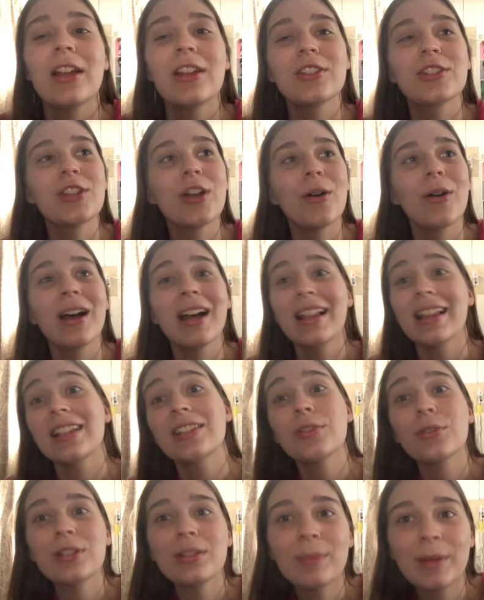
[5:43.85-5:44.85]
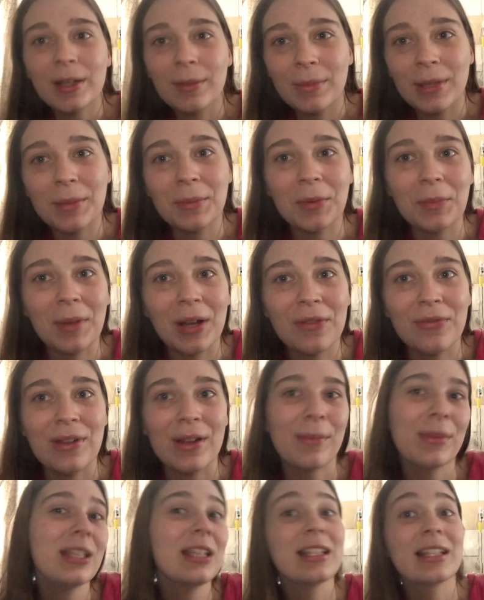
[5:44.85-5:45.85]
So that's always been a meme in my
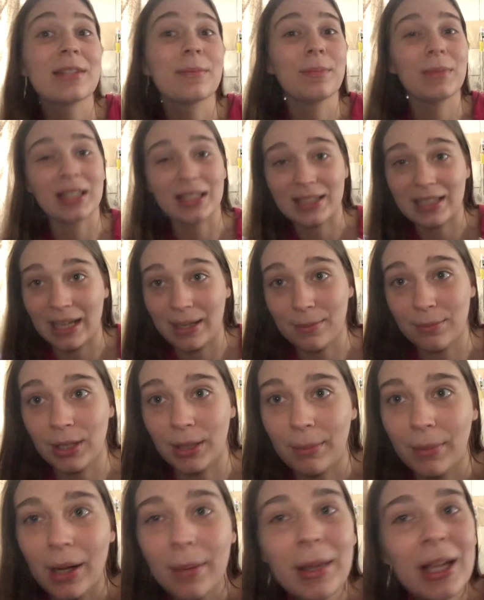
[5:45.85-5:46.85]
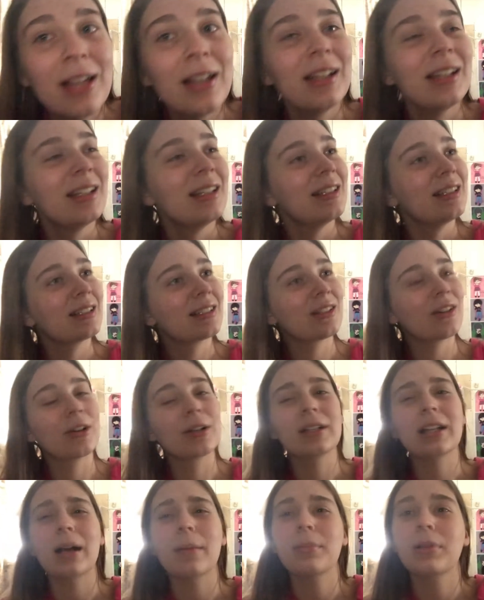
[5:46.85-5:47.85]
family, is me saying Plumbob.
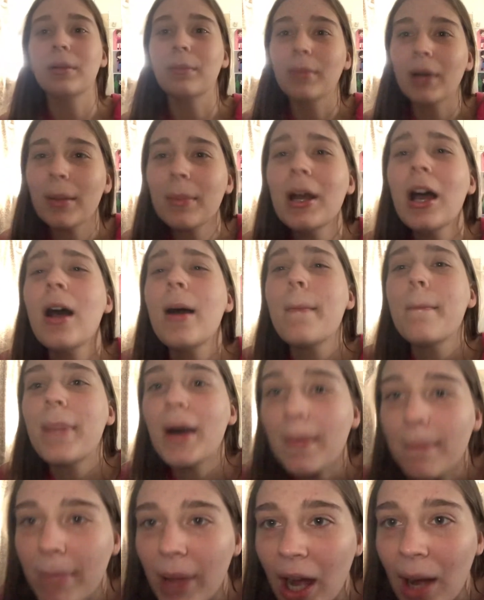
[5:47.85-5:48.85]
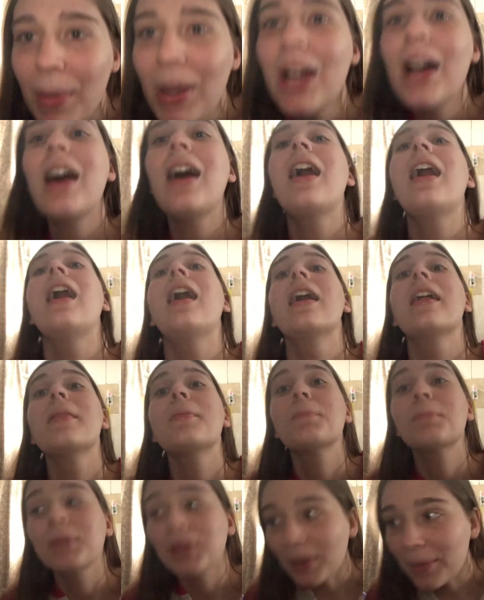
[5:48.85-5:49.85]
Or not Plumbob, Pumbob.
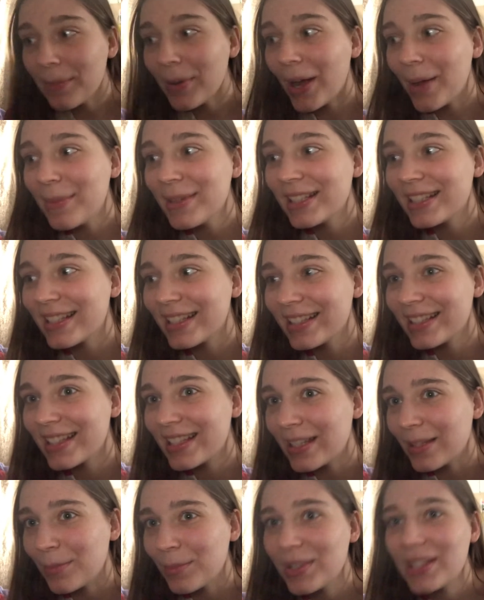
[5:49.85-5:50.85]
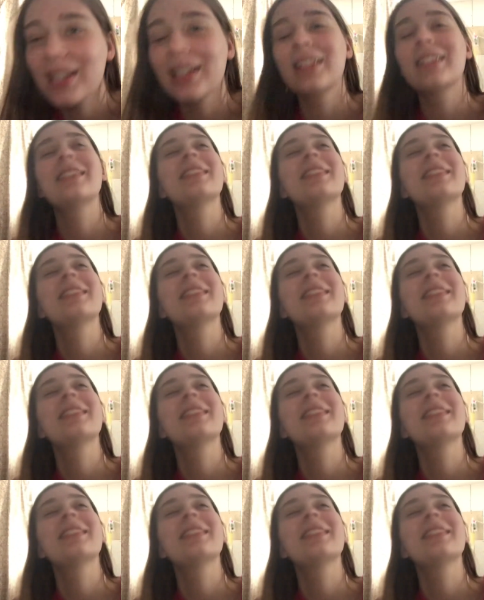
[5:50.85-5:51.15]
Plumbob is in Sims.